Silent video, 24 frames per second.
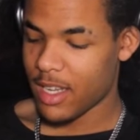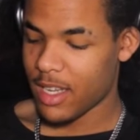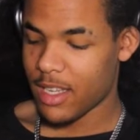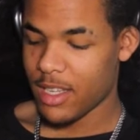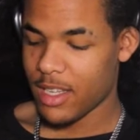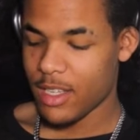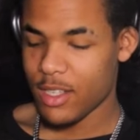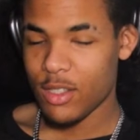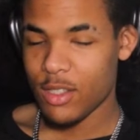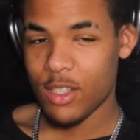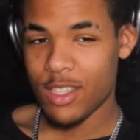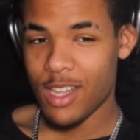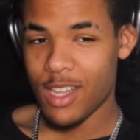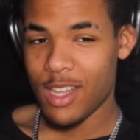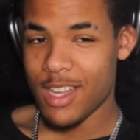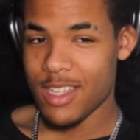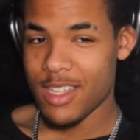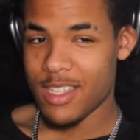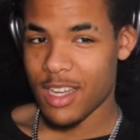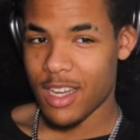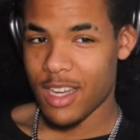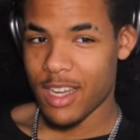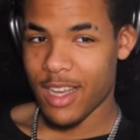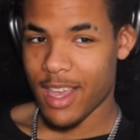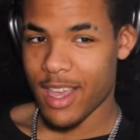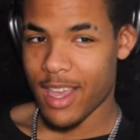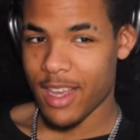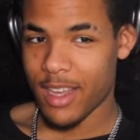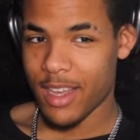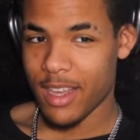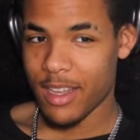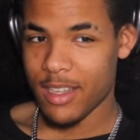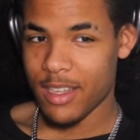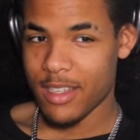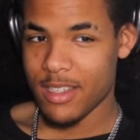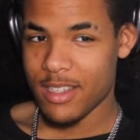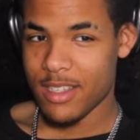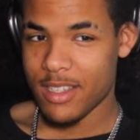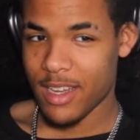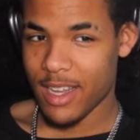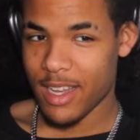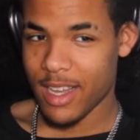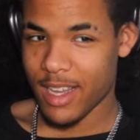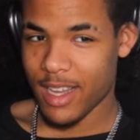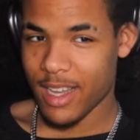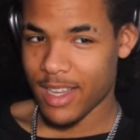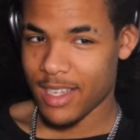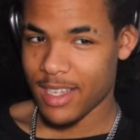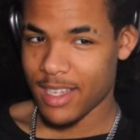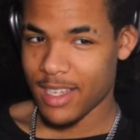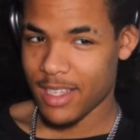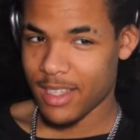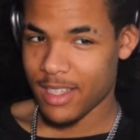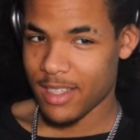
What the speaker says: You look like Sunhead Kid. Sunhead Kid.